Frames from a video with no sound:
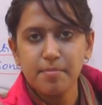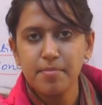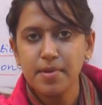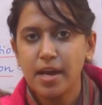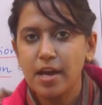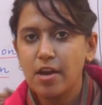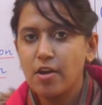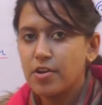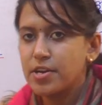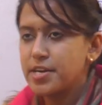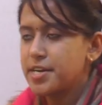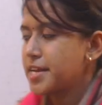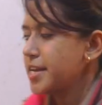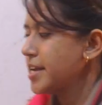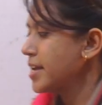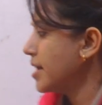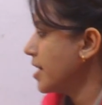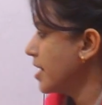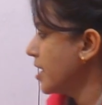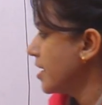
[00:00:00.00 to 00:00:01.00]

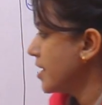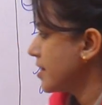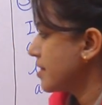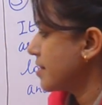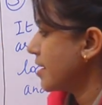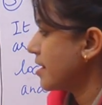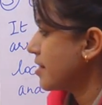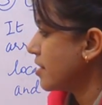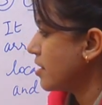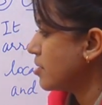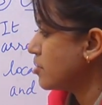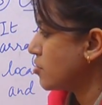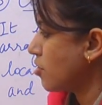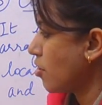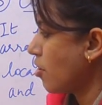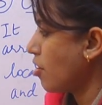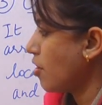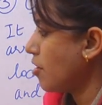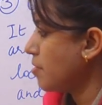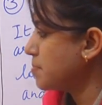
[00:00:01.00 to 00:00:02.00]
priority, then the
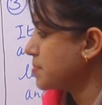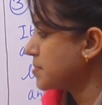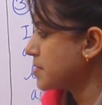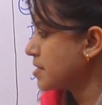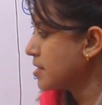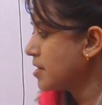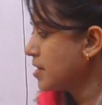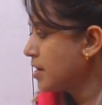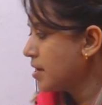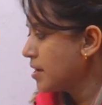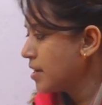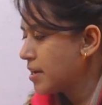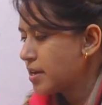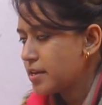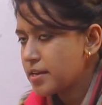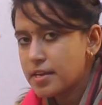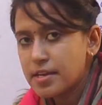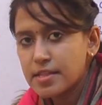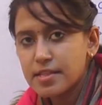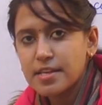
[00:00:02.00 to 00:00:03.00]
jobs
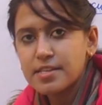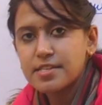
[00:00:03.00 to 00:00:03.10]
in the